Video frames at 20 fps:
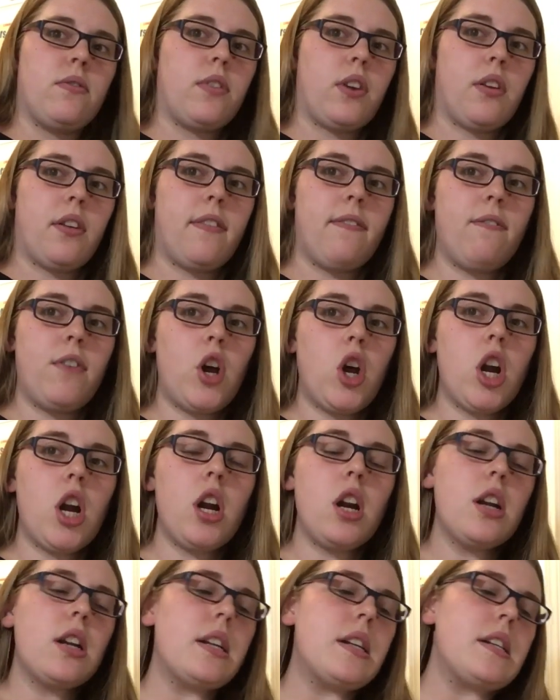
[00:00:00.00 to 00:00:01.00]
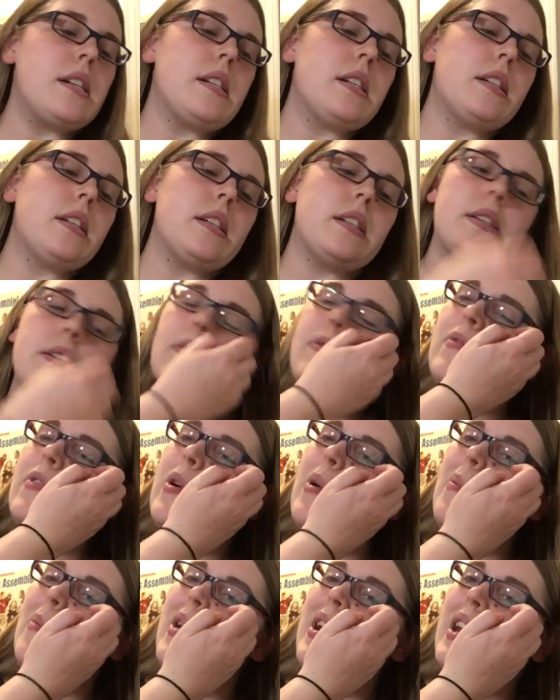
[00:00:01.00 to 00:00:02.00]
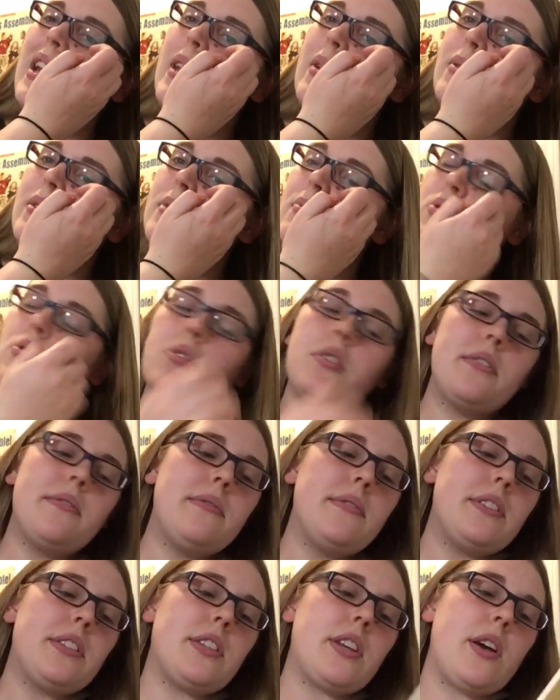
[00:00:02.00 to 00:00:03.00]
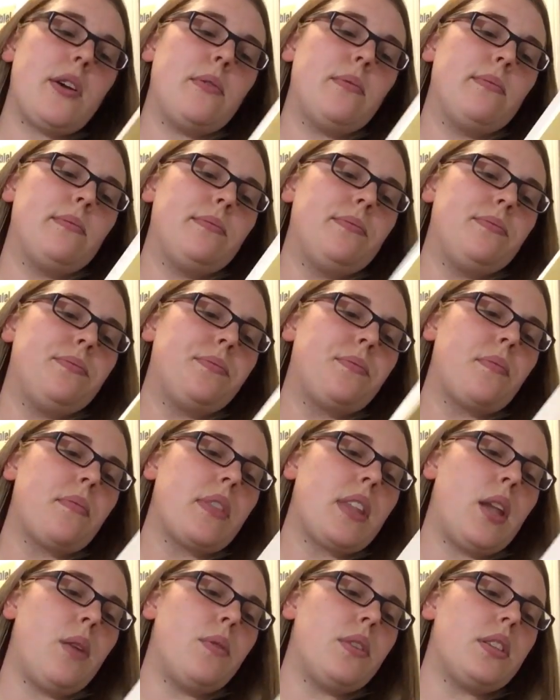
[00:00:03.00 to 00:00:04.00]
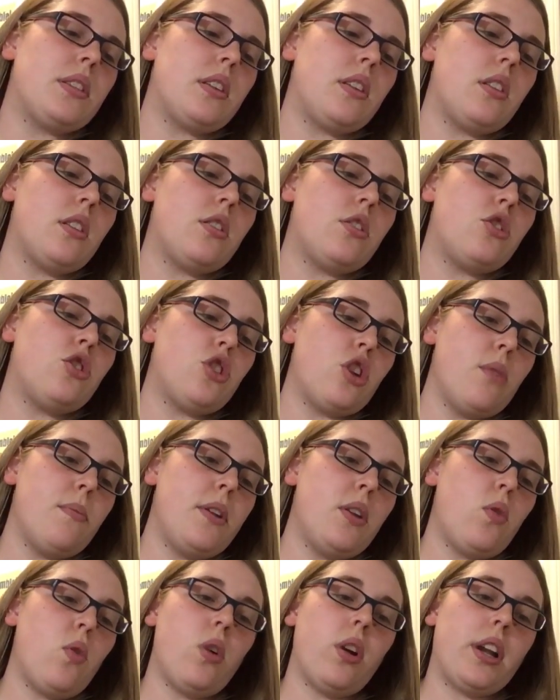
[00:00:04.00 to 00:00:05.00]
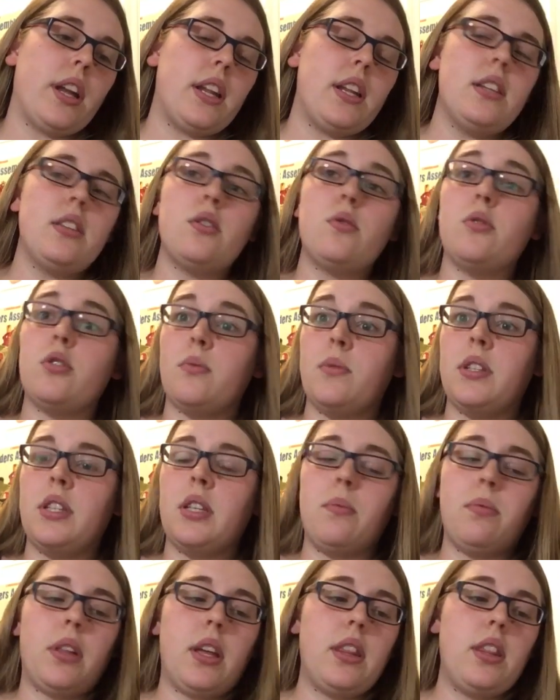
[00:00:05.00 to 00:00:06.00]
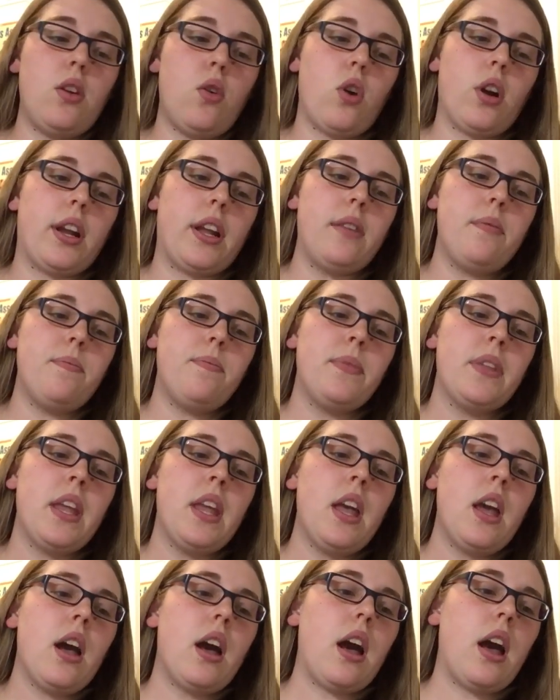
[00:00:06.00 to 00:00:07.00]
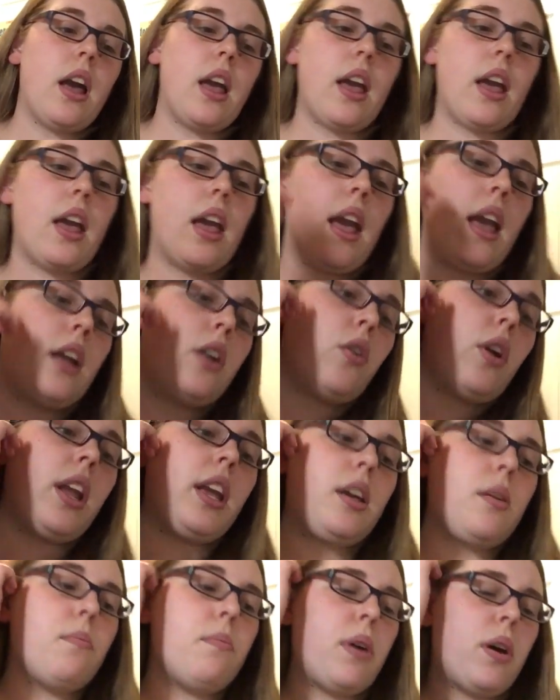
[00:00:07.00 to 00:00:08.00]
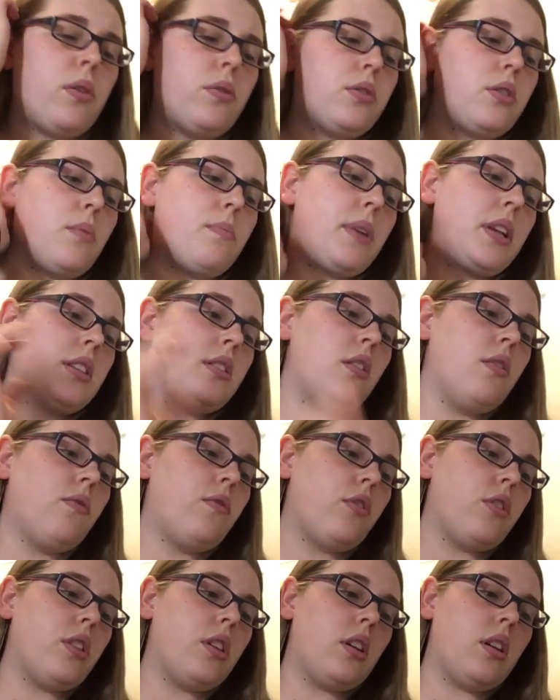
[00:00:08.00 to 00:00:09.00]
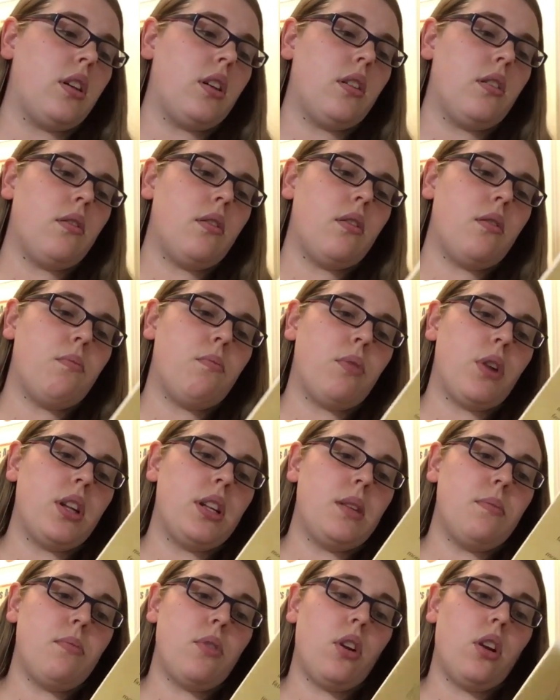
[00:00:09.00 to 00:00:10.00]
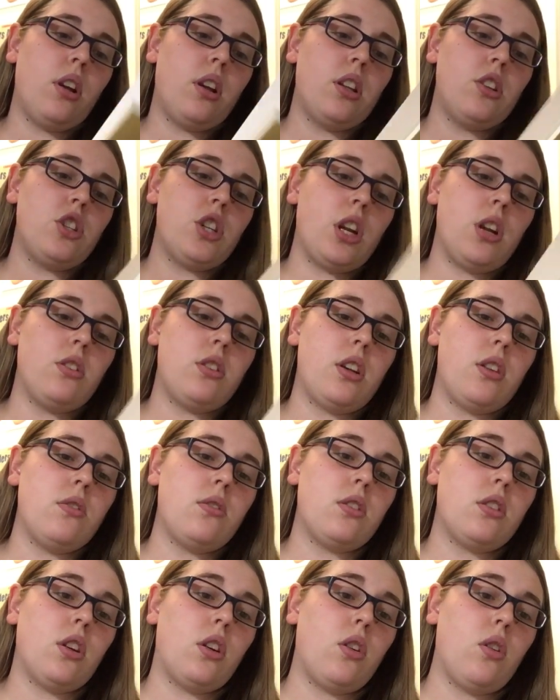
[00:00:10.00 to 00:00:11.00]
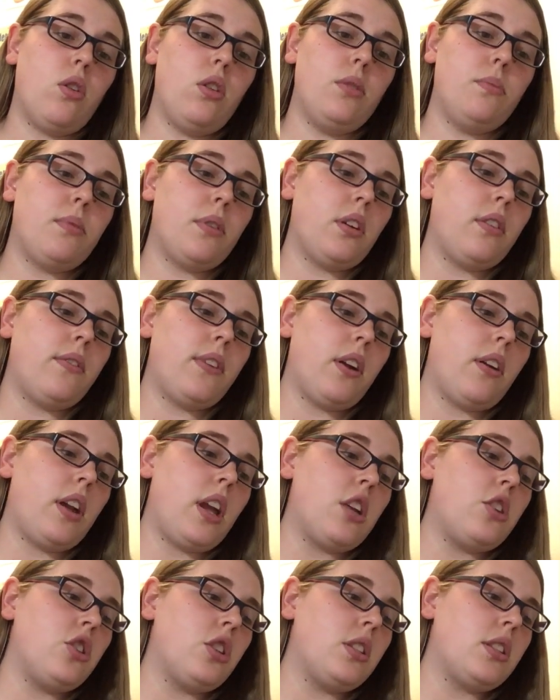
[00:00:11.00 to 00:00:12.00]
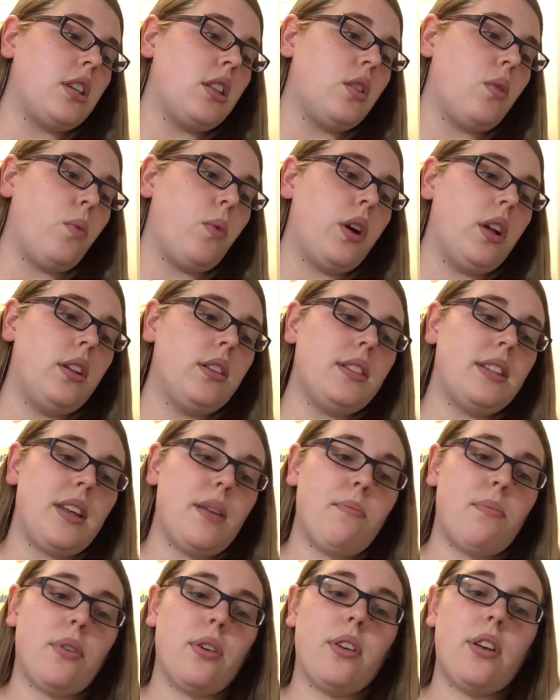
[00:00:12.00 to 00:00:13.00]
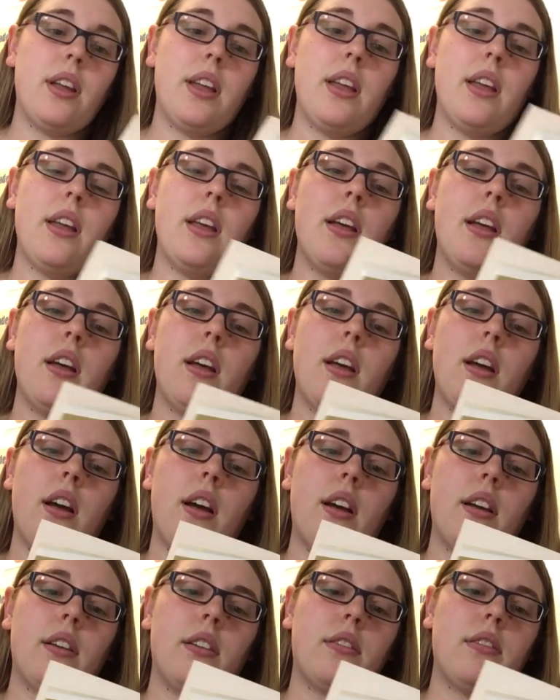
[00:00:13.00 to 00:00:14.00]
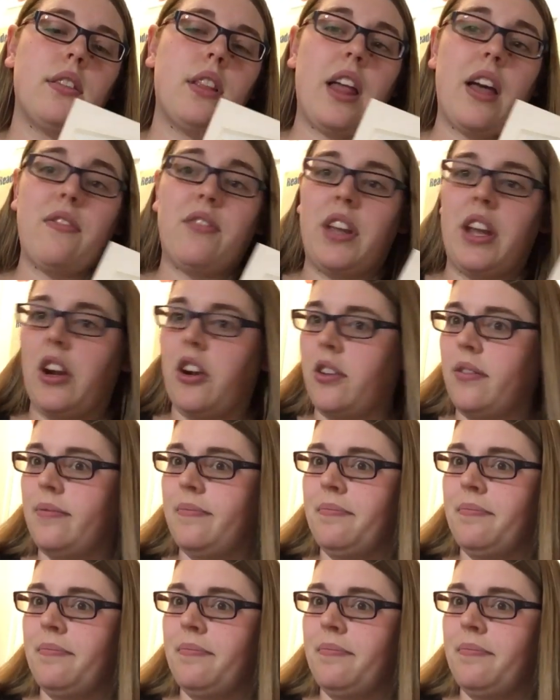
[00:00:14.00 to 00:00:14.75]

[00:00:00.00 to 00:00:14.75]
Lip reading: very far from where he was born, so he was a German organist, which means he played the organ, and great composer, best known for the Brandenburg Concertos, the Goldberg Variations, and the Well-Tempered Clavier.